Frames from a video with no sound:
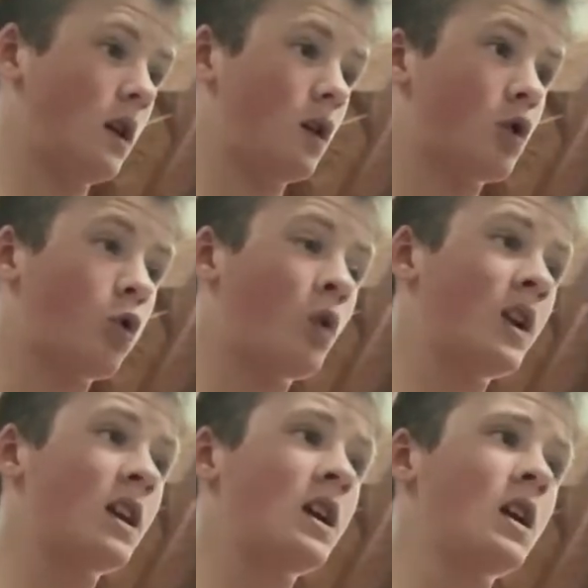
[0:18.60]

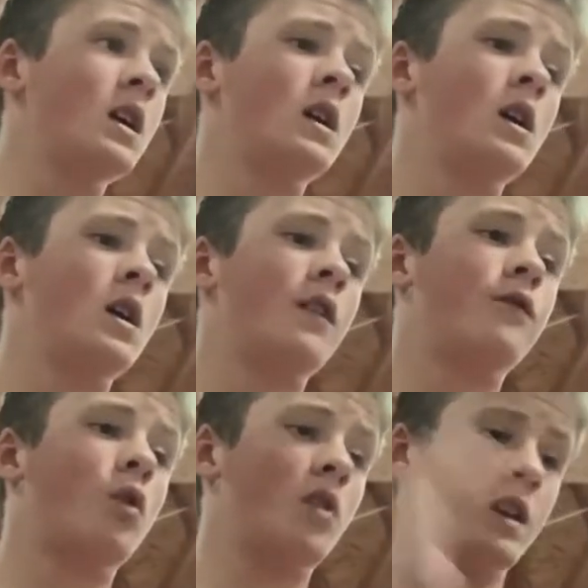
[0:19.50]
20,
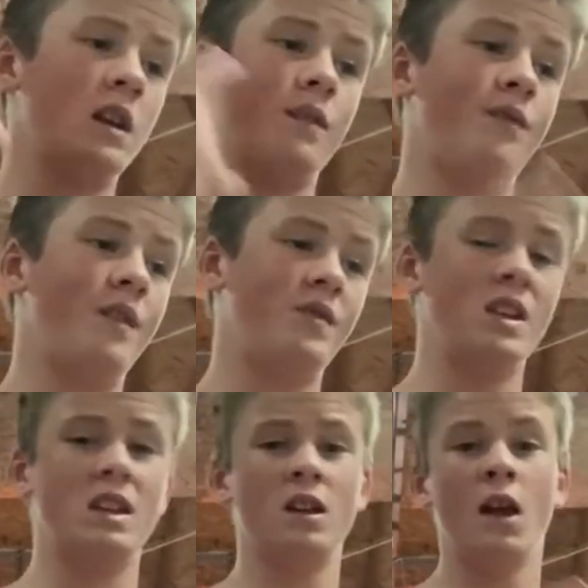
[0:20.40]
40, and
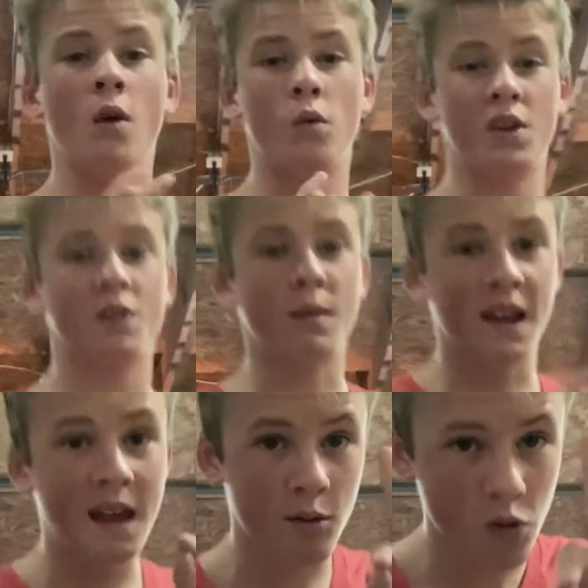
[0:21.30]
50 with my
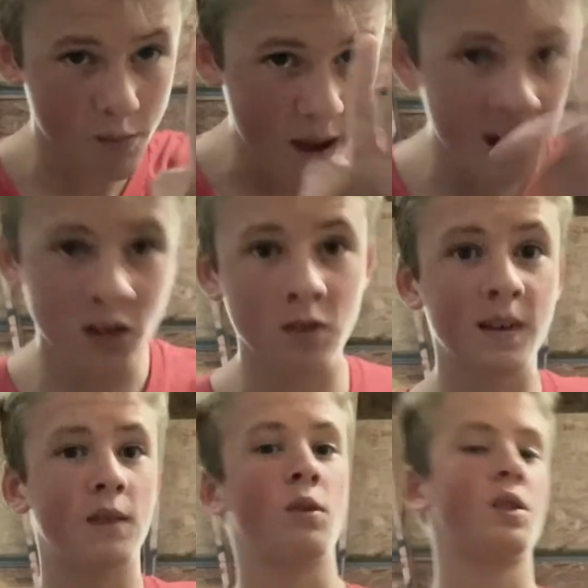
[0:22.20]
Gamo Swarm maxxim,
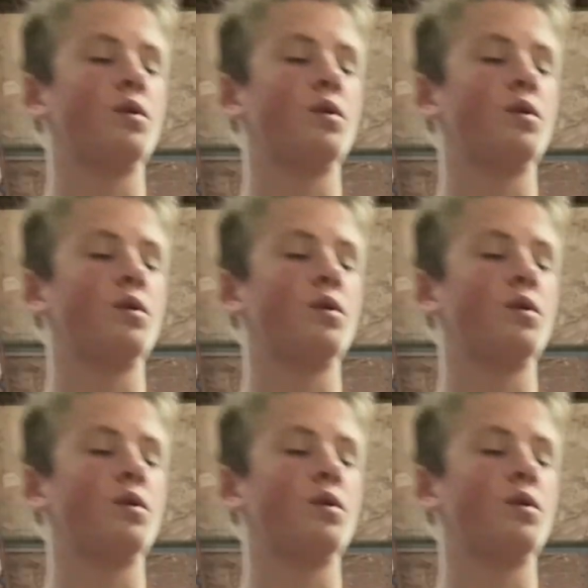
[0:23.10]
and with